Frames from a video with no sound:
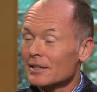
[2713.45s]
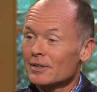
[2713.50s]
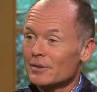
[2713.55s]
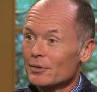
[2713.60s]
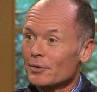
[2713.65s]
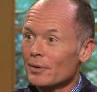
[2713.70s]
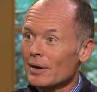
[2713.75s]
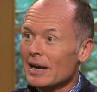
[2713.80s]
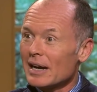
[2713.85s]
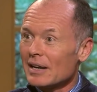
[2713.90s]

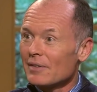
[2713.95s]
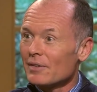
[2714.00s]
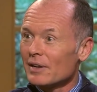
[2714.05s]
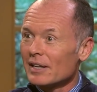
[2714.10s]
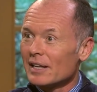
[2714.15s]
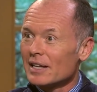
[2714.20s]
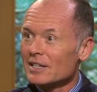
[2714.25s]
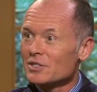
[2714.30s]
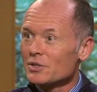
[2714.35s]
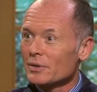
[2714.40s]
You're right, if,
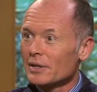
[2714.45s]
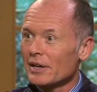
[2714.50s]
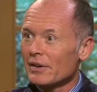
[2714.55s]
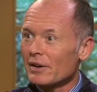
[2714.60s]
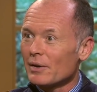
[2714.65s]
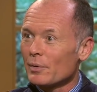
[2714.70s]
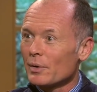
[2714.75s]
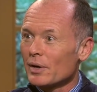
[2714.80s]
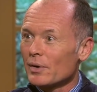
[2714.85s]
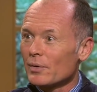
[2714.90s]
unless you
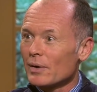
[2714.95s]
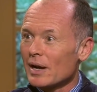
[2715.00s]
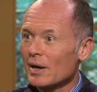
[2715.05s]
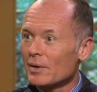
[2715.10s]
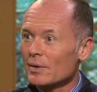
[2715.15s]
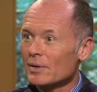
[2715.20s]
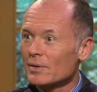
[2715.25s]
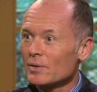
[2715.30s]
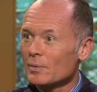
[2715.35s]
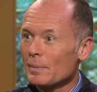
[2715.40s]
carry one
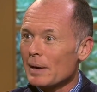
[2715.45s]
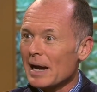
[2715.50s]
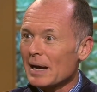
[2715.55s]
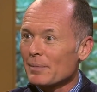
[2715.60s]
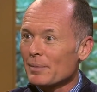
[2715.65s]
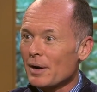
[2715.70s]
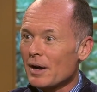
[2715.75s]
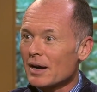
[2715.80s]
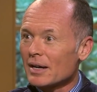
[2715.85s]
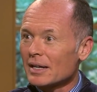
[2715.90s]
around in your
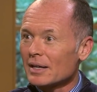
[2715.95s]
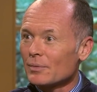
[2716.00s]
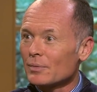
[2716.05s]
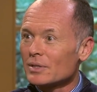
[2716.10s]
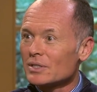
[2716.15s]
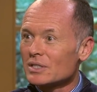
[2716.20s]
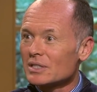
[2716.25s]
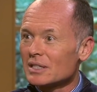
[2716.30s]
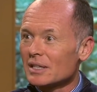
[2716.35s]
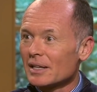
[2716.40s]
back pocket,
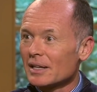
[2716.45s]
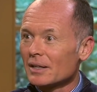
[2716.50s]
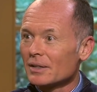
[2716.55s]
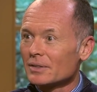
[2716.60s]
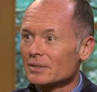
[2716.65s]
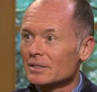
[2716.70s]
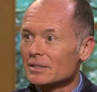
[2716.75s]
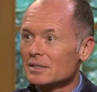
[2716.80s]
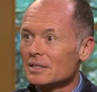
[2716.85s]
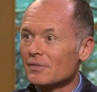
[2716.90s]
which is a little
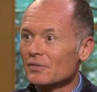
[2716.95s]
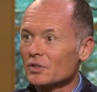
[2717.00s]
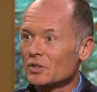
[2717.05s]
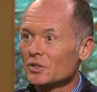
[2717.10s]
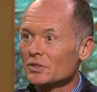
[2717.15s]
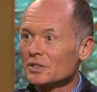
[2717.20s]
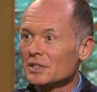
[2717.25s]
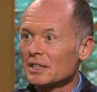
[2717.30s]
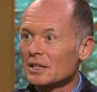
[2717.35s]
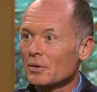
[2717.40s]
exactly.
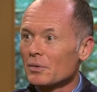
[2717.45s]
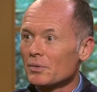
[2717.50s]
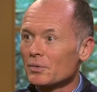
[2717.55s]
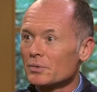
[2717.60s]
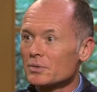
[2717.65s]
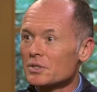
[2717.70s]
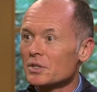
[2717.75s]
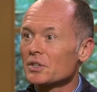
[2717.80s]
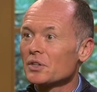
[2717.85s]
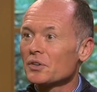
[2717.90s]
difficult to go
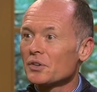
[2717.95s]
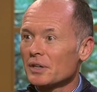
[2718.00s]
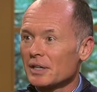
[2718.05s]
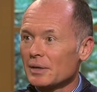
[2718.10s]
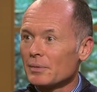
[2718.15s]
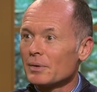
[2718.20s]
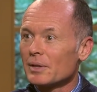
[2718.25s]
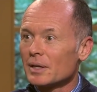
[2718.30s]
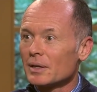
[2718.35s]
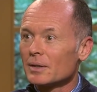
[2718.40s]
through
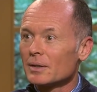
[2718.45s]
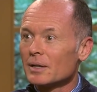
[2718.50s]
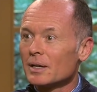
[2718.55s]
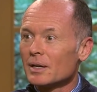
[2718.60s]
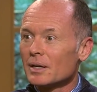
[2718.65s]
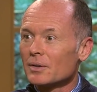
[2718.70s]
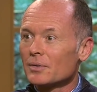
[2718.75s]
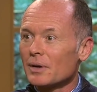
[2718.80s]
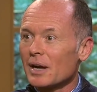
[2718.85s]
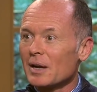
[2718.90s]
security with a
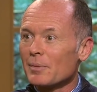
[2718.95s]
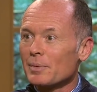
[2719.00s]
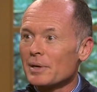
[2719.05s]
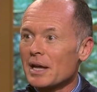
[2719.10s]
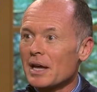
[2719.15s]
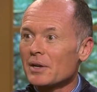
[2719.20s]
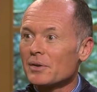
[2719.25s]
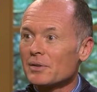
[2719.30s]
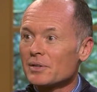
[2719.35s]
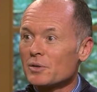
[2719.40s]
grand
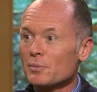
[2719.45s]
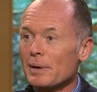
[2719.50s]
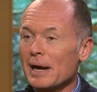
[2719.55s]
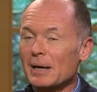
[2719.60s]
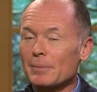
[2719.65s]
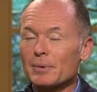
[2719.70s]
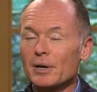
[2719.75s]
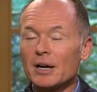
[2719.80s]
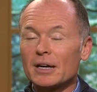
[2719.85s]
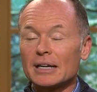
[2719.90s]
piano in your yes.
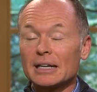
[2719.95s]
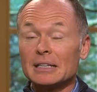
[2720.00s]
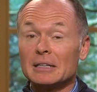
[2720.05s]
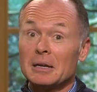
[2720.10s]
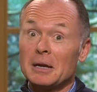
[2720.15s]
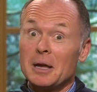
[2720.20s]
back pocket.